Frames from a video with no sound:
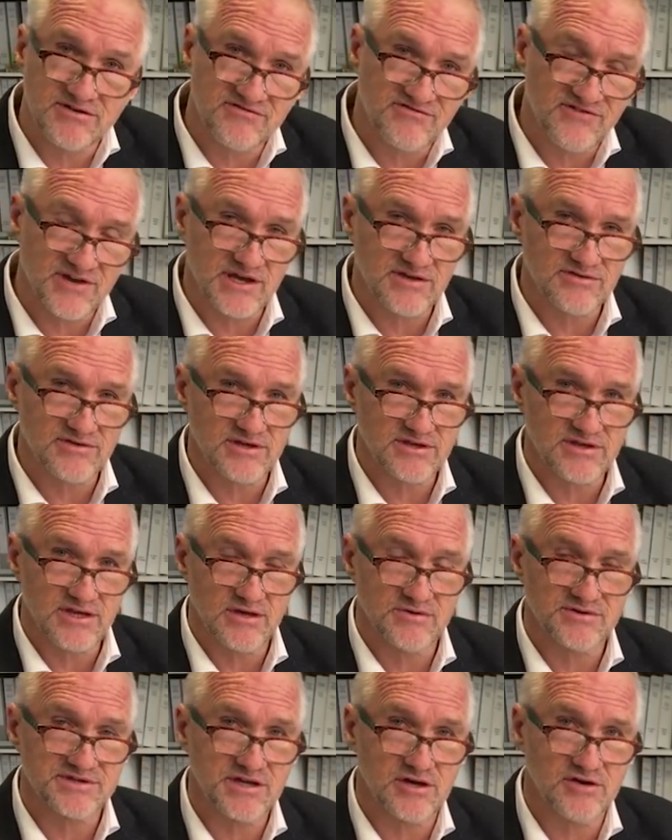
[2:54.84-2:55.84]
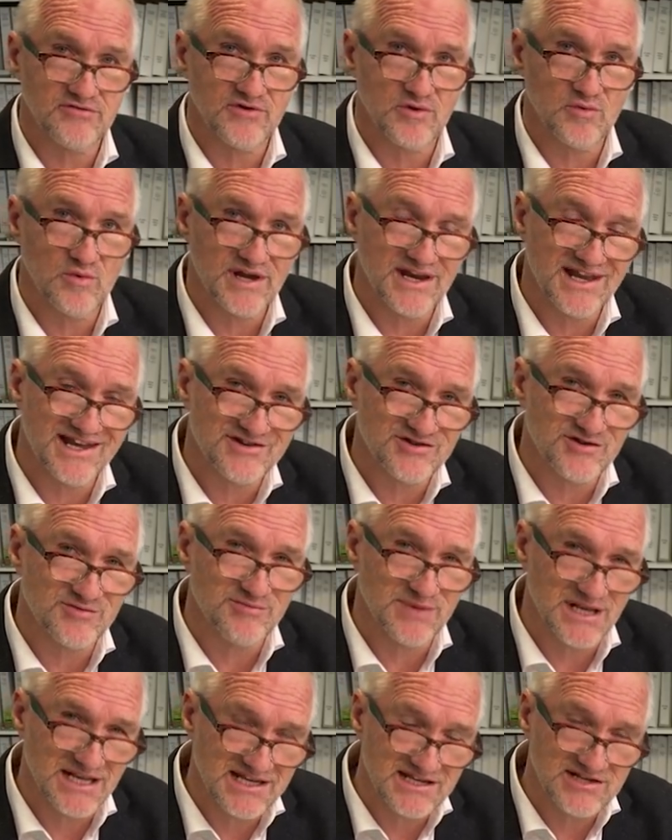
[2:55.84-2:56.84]
and found that there was over one hundred
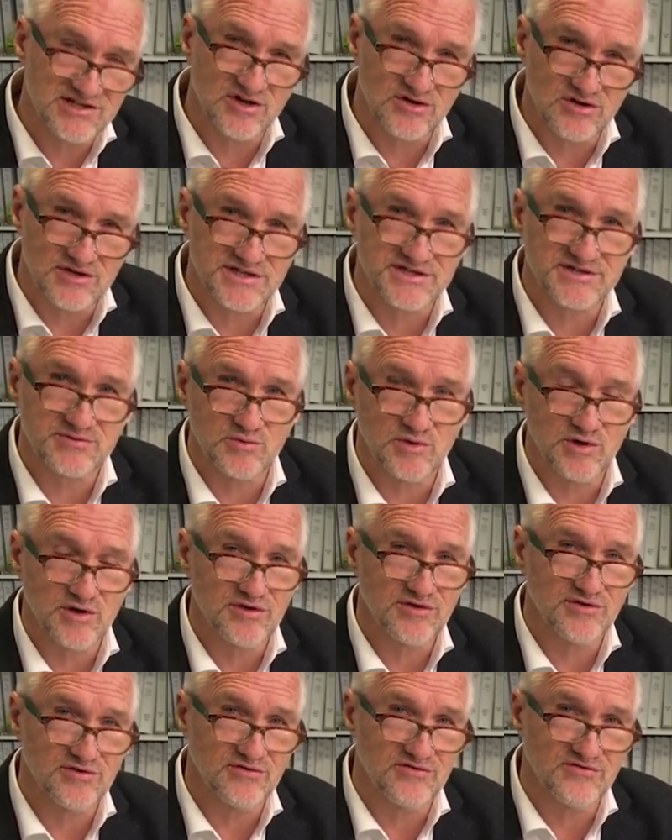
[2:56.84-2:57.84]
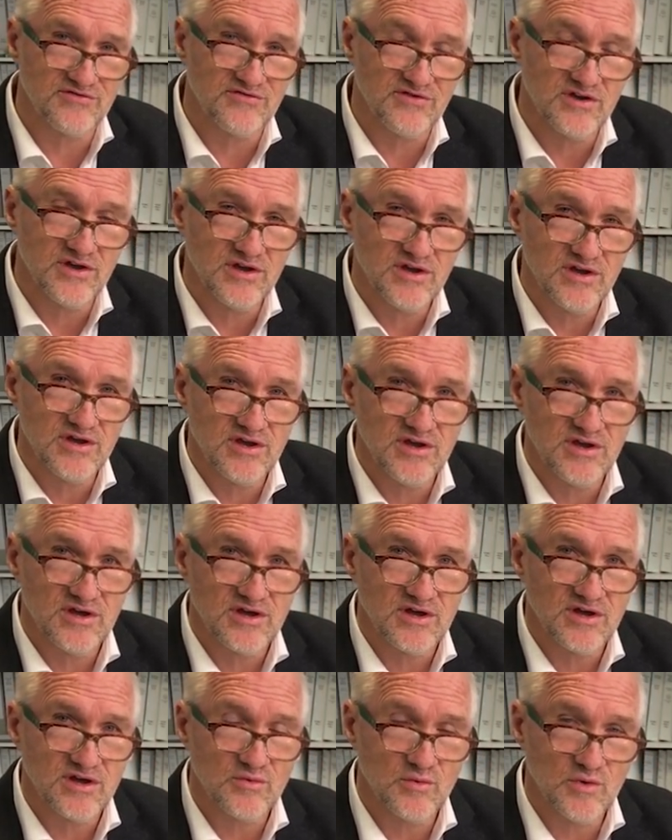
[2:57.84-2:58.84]
million dollars worth of
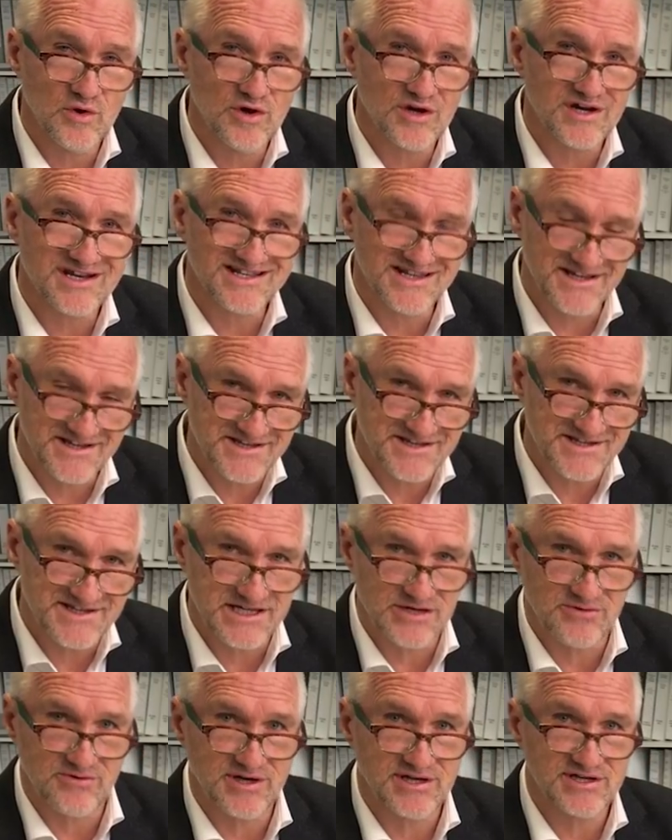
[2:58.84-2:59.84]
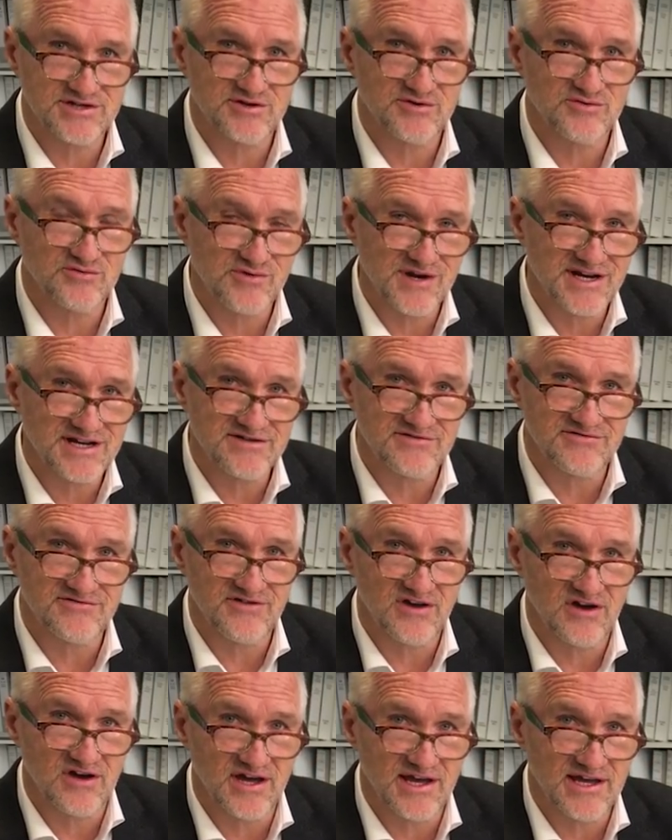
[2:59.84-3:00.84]
work necessary to
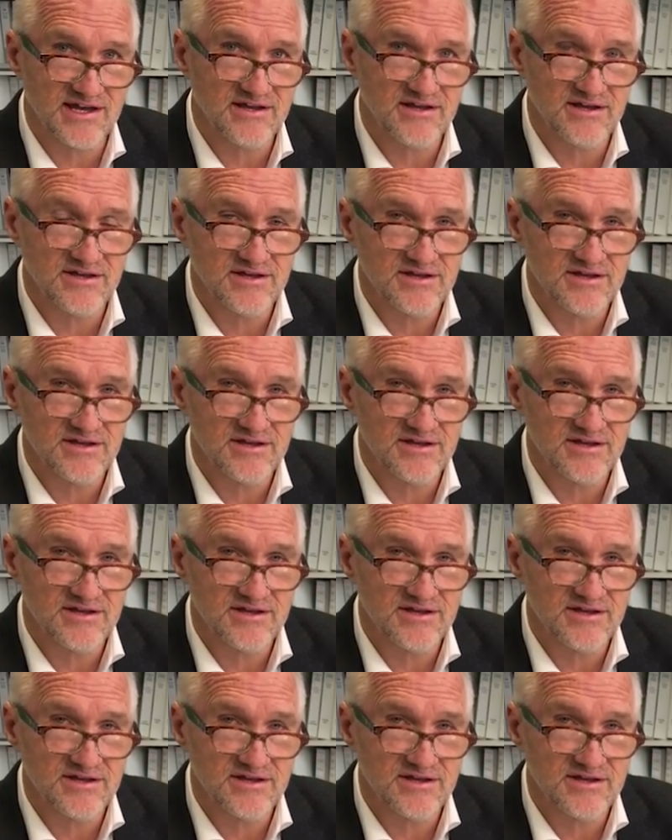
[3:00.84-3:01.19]
rectify